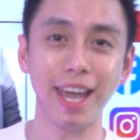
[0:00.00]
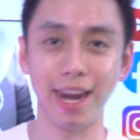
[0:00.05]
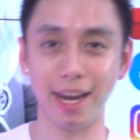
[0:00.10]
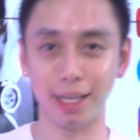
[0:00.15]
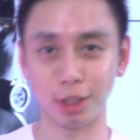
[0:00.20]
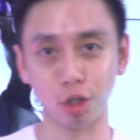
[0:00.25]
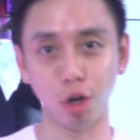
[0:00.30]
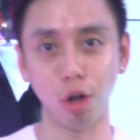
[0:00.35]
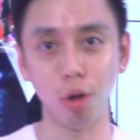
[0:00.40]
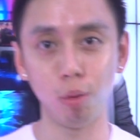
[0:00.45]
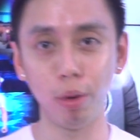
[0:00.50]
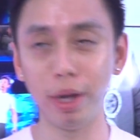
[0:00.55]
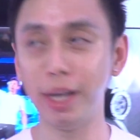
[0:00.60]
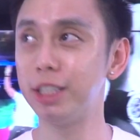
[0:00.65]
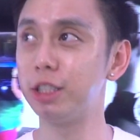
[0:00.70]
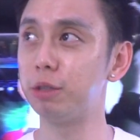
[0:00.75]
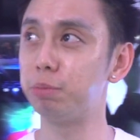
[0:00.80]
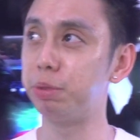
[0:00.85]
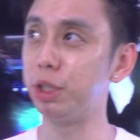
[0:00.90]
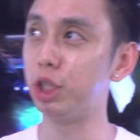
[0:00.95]
And as
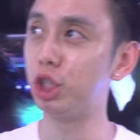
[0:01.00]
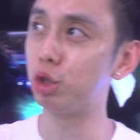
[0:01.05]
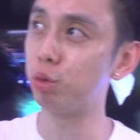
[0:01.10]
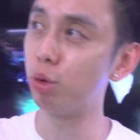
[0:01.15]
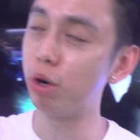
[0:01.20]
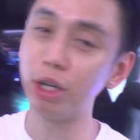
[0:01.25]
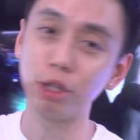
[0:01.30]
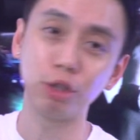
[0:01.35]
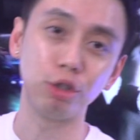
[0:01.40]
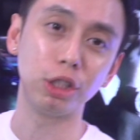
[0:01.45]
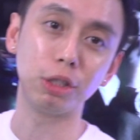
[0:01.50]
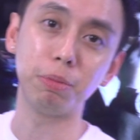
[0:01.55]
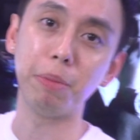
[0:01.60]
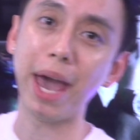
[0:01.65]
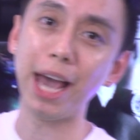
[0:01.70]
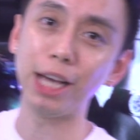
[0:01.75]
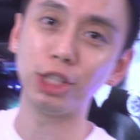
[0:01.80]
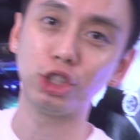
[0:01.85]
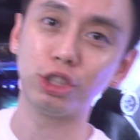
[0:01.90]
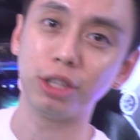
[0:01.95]
always, be sure to
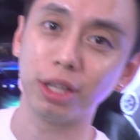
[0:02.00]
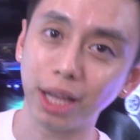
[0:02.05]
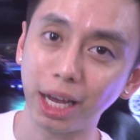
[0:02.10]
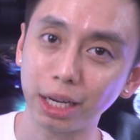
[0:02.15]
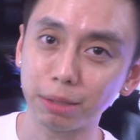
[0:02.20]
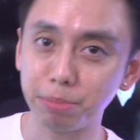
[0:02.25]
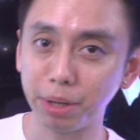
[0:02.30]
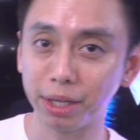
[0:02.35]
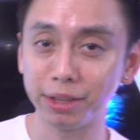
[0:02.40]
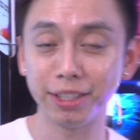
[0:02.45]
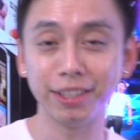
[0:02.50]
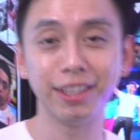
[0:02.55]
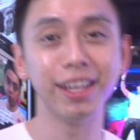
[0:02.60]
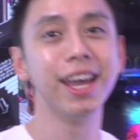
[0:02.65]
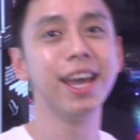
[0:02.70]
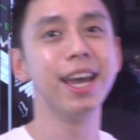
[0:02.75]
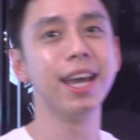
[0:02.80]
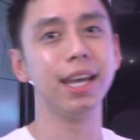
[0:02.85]
smash the like button.